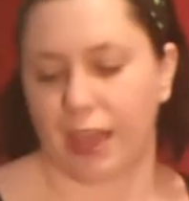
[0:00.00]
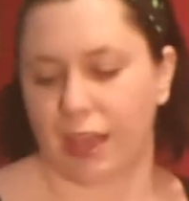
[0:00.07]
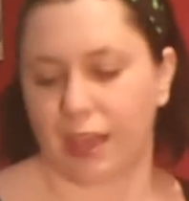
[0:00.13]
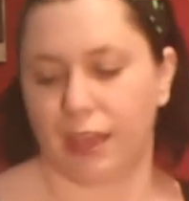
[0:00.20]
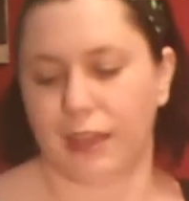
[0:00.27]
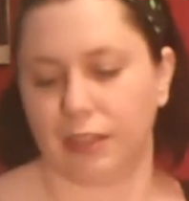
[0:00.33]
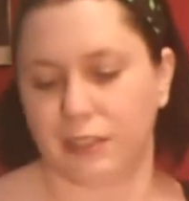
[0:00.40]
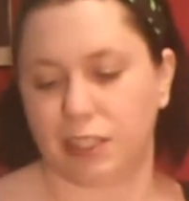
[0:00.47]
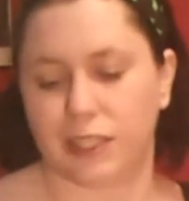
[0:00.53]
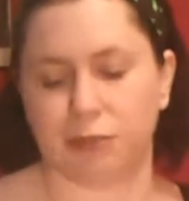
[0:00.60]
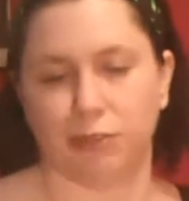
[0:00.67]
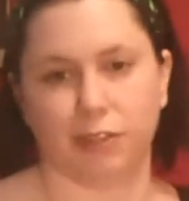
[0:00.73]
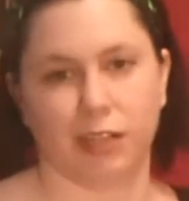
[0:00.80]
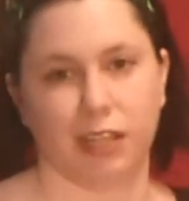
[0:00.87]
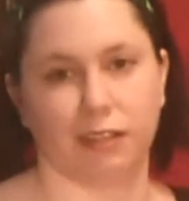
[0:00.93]
and
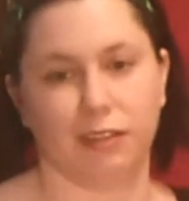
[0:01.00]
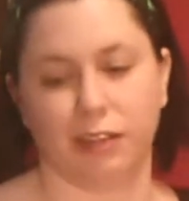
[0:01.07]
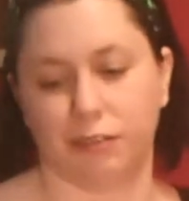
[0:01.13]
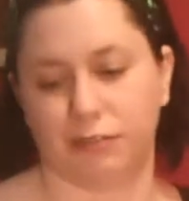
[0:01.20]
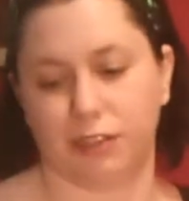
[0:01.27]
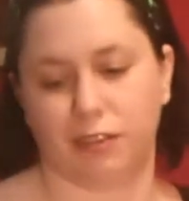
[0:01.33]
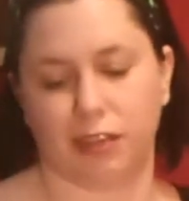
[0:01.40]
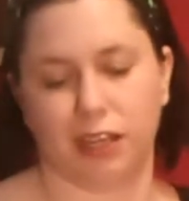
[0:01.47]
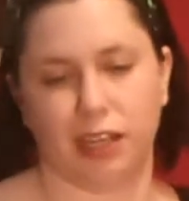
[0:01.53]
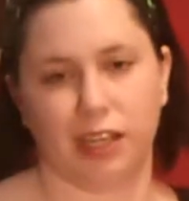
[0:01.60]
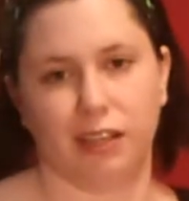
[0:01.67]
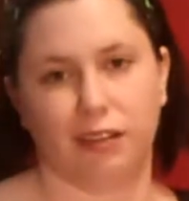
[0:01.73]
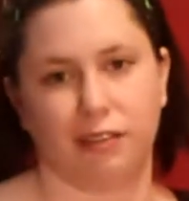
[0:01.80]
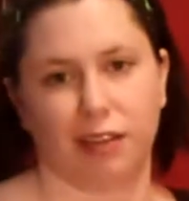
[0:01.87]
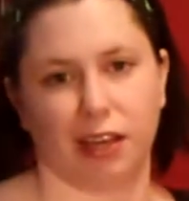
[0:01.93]
she was nice enough to sign
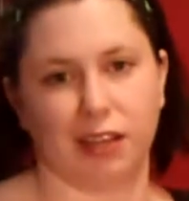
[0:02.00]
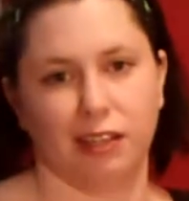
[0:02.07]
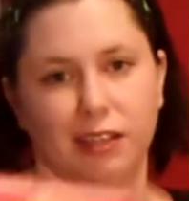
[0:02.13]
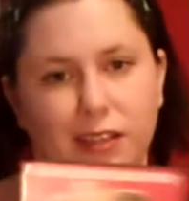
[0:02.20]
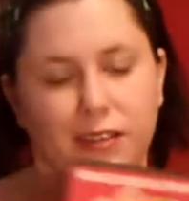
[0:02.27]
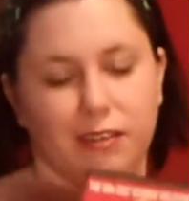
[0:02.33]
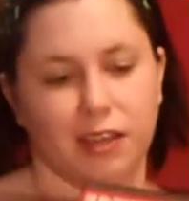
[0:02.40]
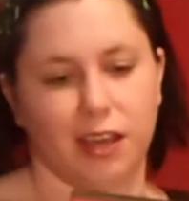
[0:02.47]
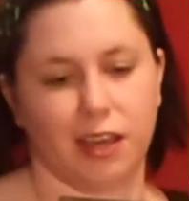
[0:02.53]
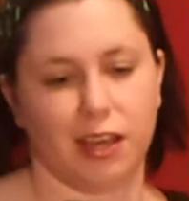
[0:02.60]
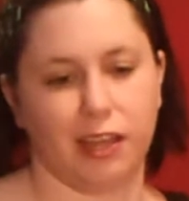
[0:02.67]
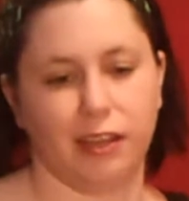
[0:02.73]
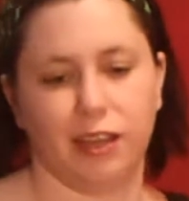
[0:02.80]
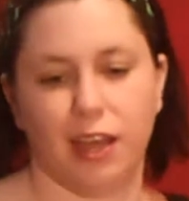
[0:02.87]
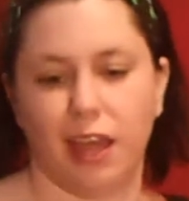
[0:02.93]
it. It's signed
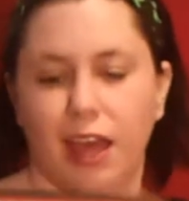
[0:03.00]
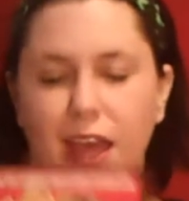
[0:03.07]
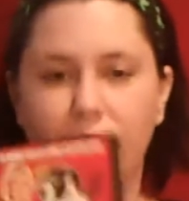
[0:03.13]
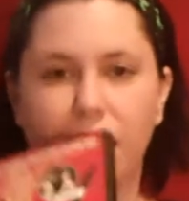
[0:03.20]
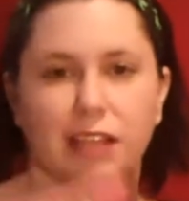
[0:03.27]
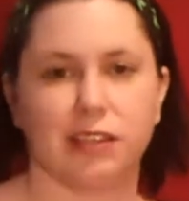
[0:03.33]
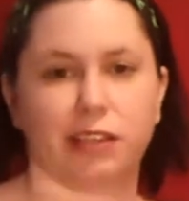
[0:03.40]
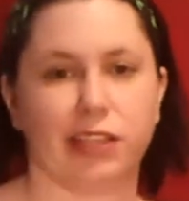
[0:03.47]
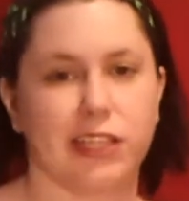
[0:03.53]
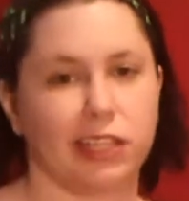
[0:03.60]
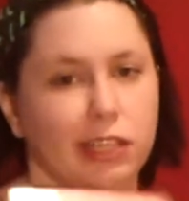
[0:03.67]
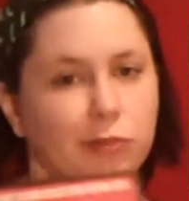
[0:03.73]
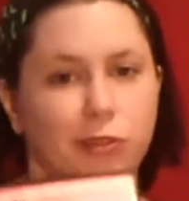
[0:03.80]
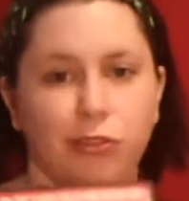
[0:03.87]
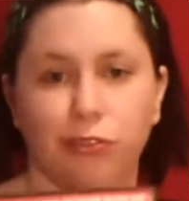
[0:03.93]
inside, and
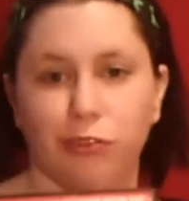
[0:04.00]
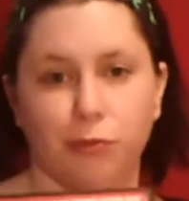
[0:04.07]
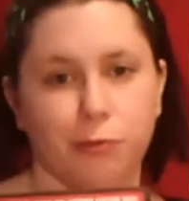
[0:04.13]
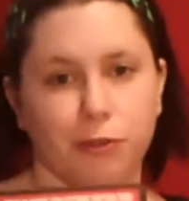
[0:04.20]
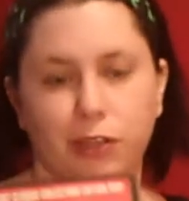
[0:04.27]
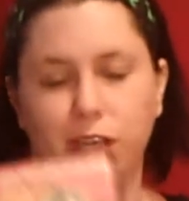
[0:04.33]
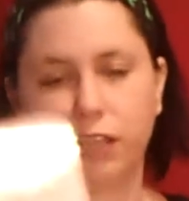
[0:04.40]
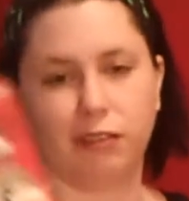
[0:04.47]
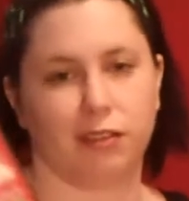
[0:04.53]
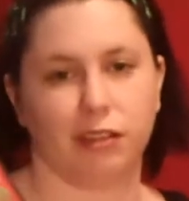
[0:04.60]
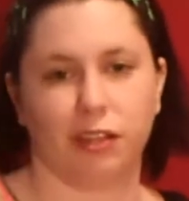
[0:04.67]
she was super nice.